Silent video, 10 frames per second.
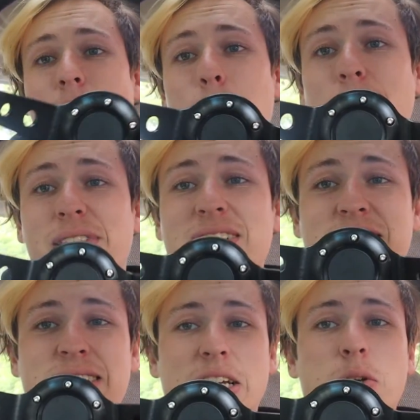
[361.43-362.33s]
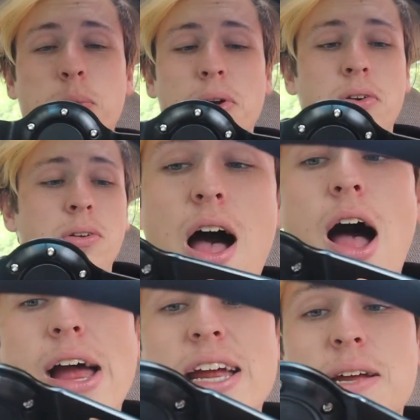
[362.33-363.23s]
But this steering wheel,
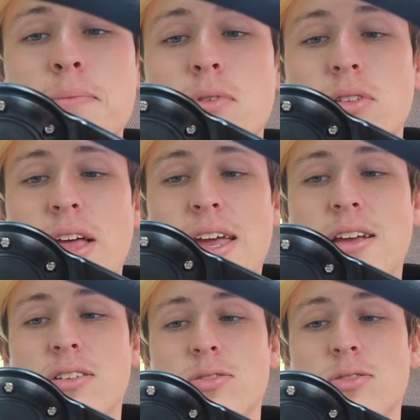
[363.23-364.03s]
I am like